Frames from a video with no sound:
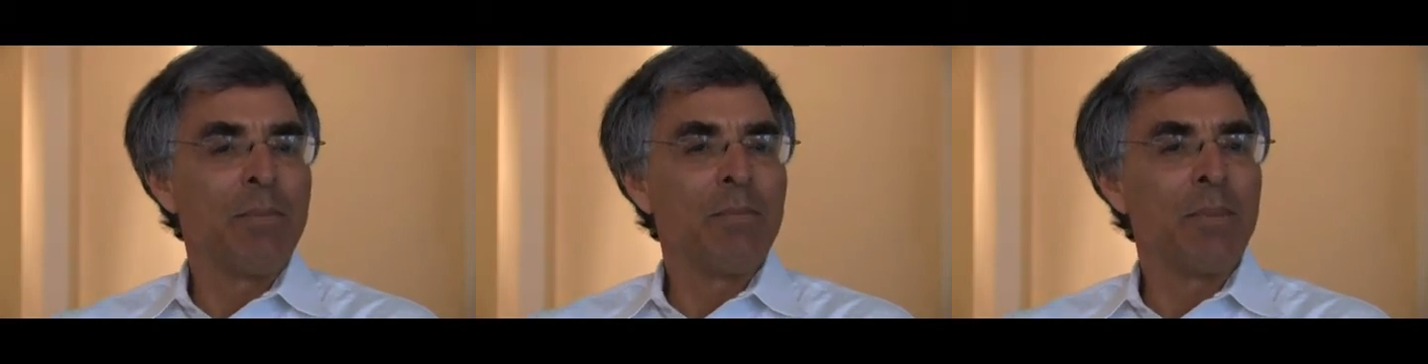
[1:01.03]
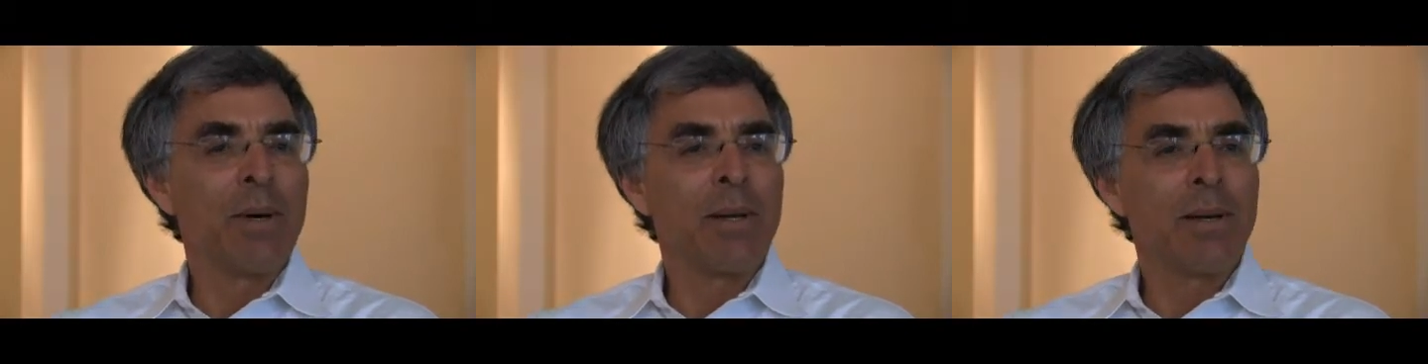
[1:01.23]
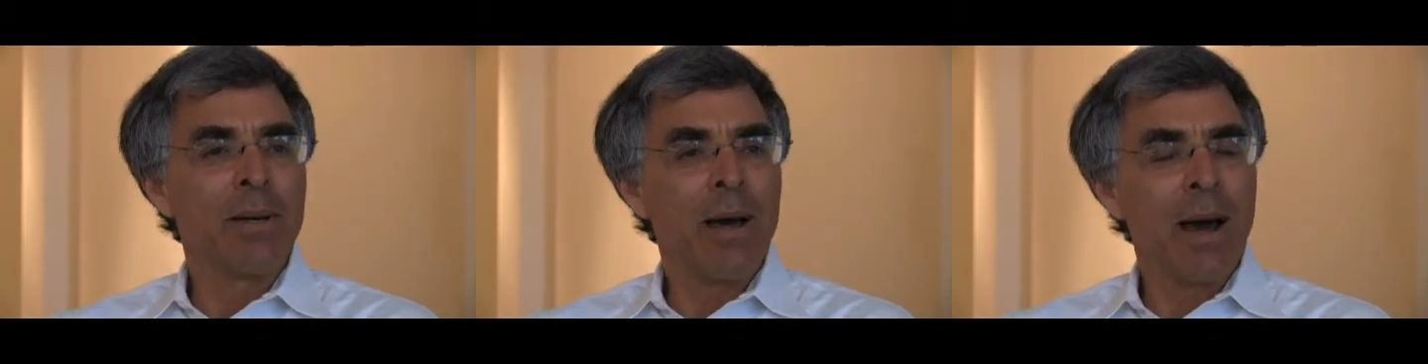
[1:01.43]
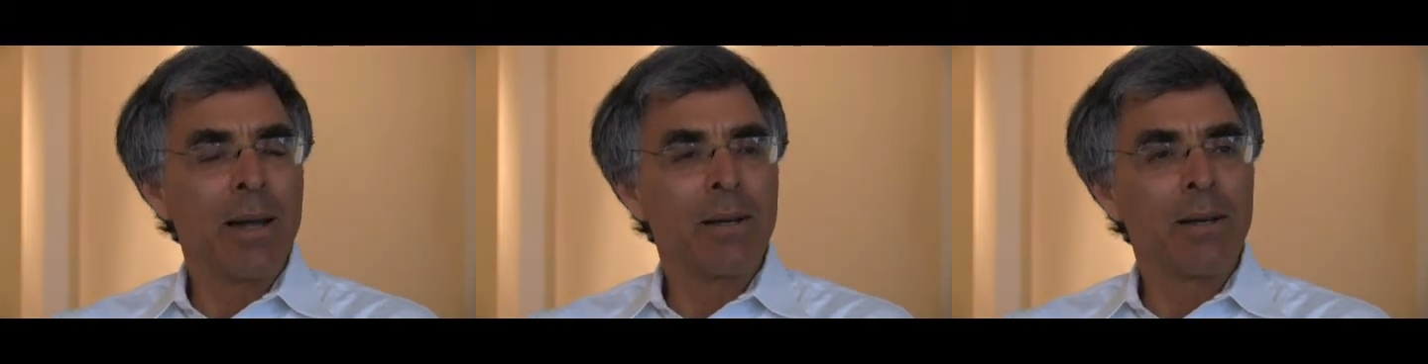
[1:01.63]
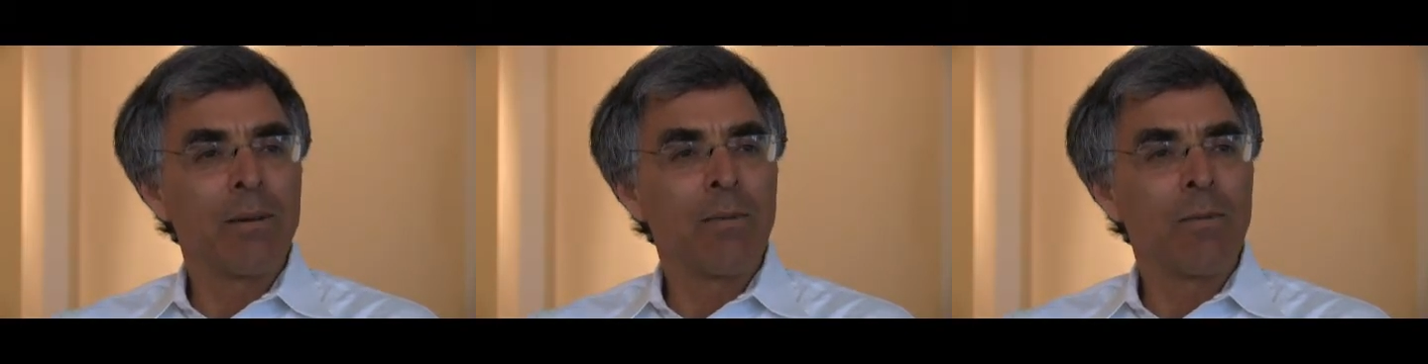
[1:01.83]
but
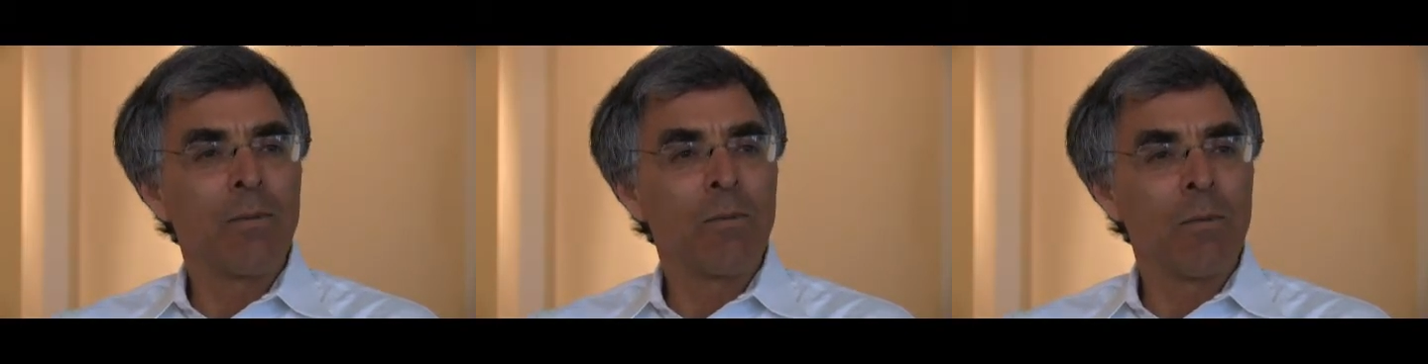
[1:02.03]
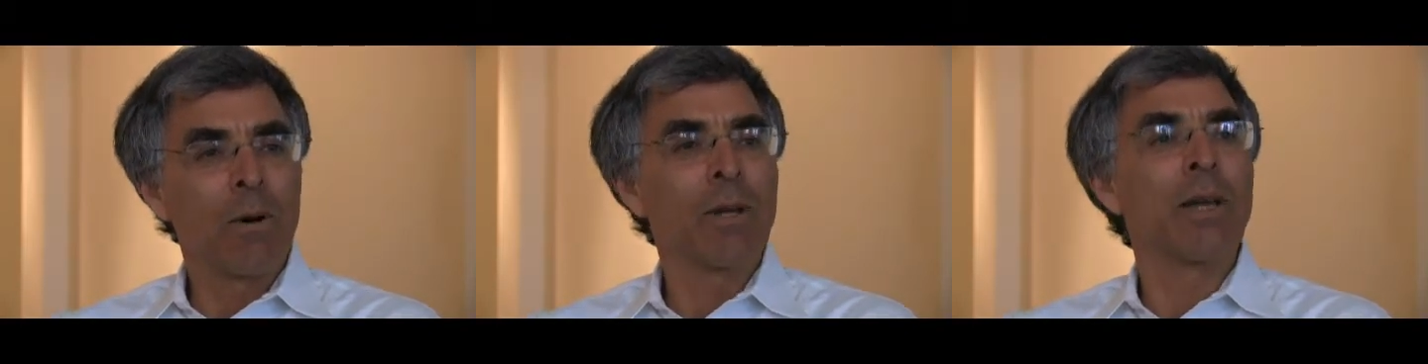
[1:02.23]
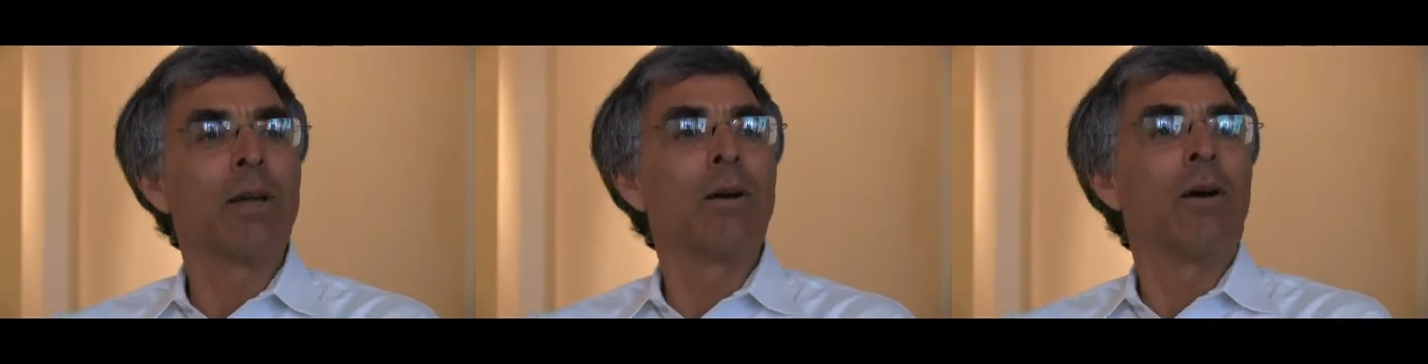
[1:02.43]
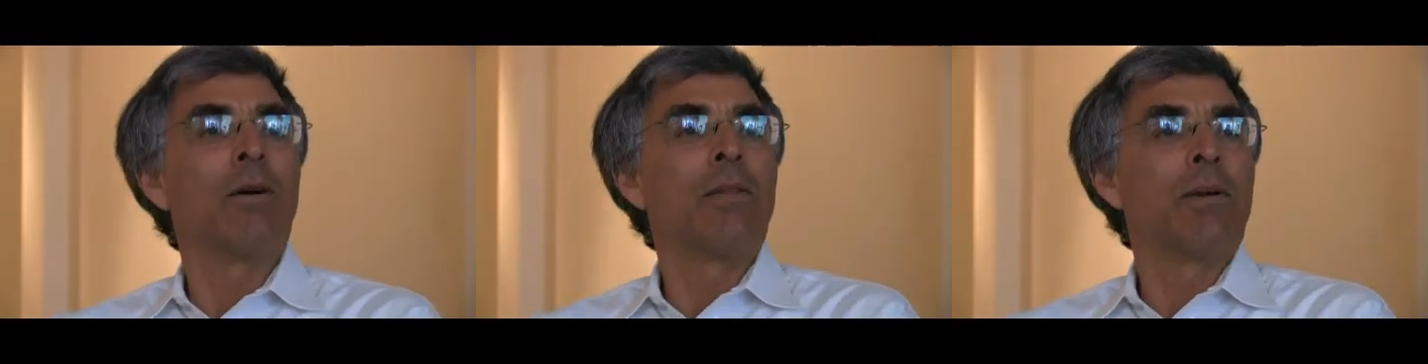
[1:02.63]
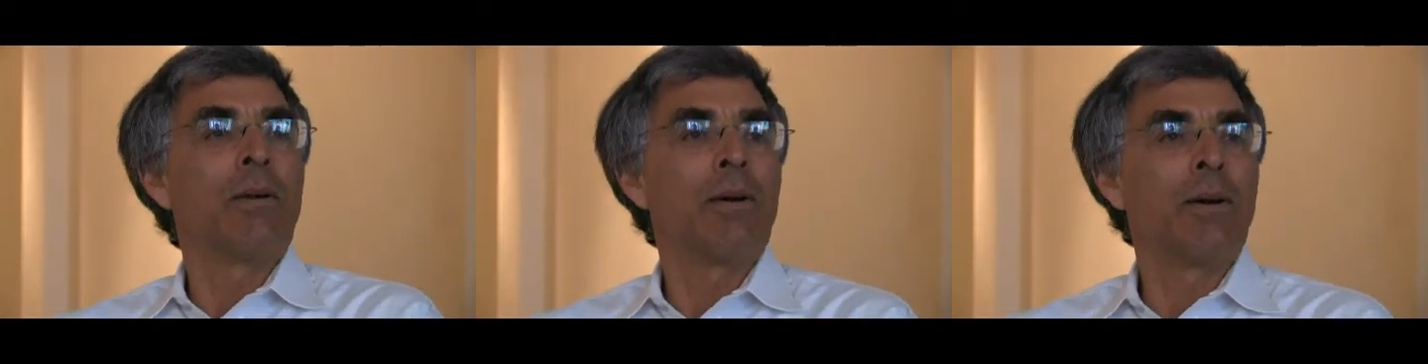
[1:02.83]
not working
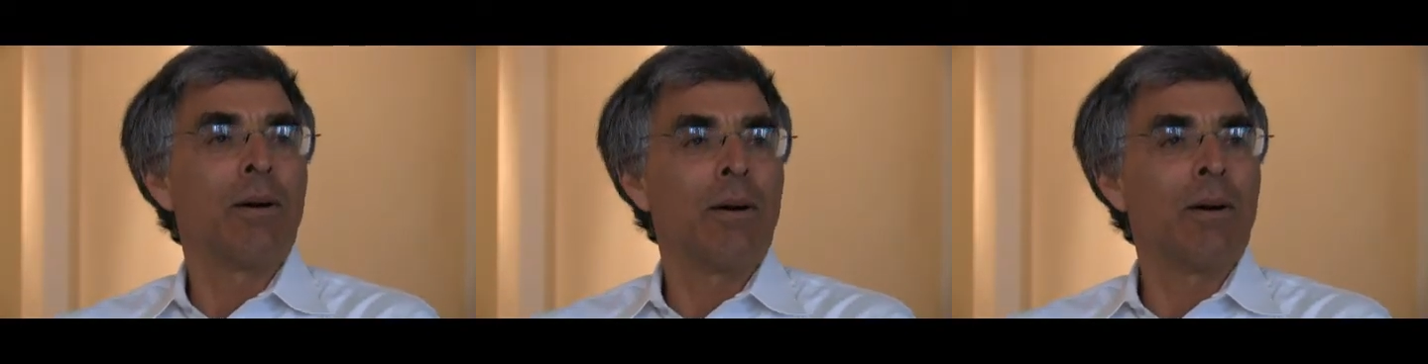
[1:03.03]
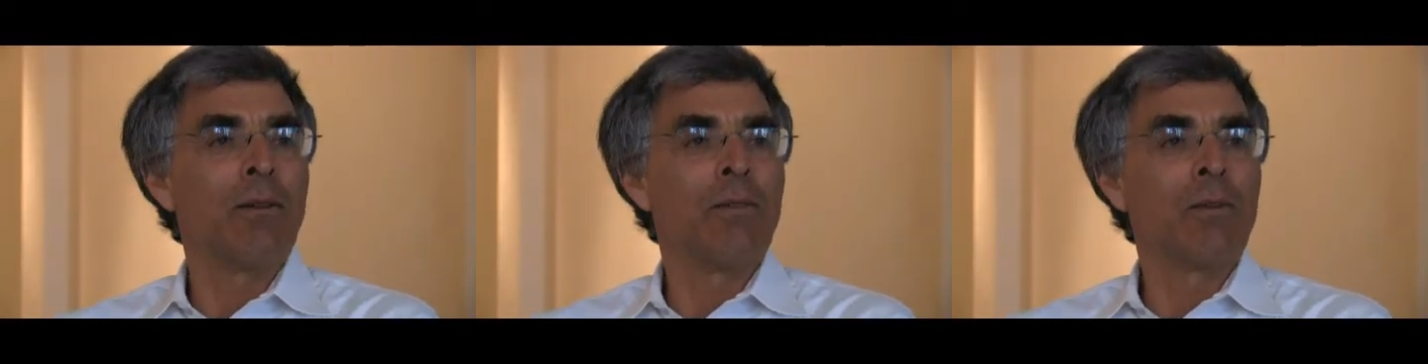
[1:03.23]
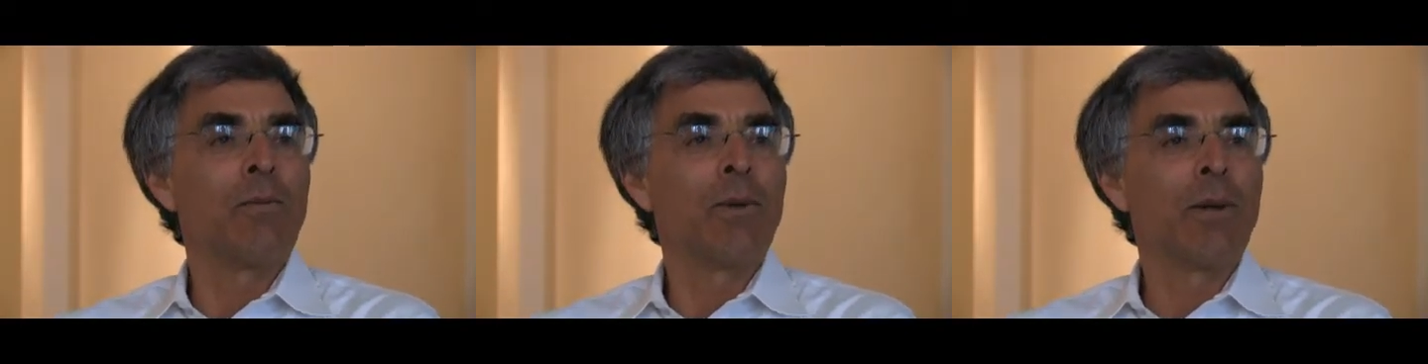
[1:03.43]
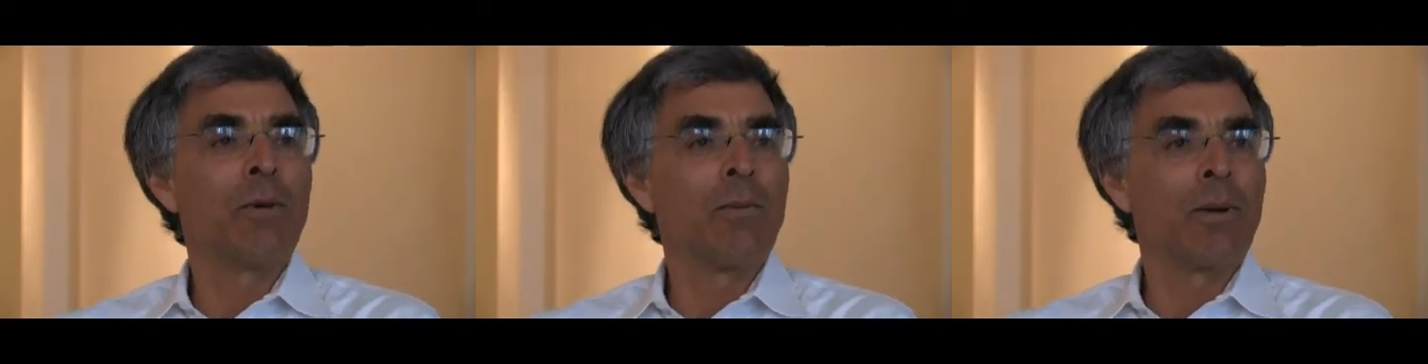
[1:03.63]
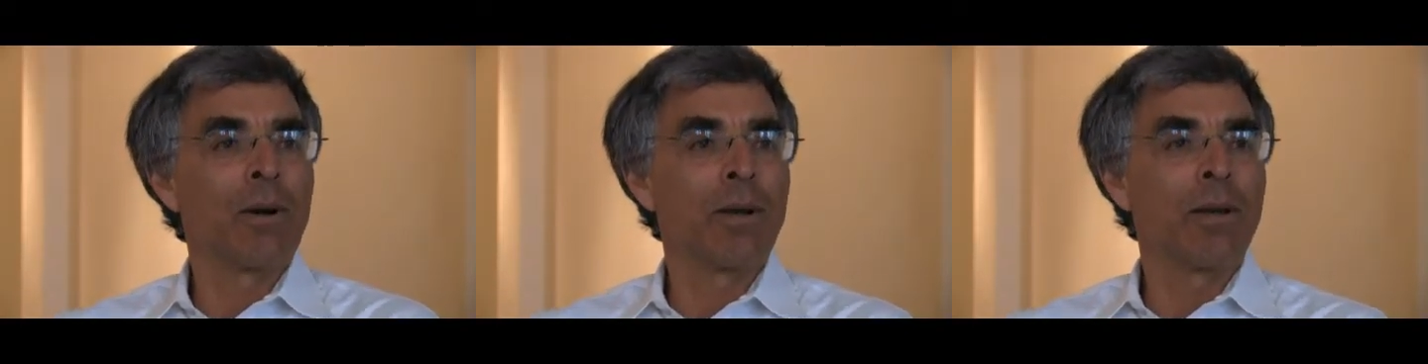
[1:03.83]
on the real work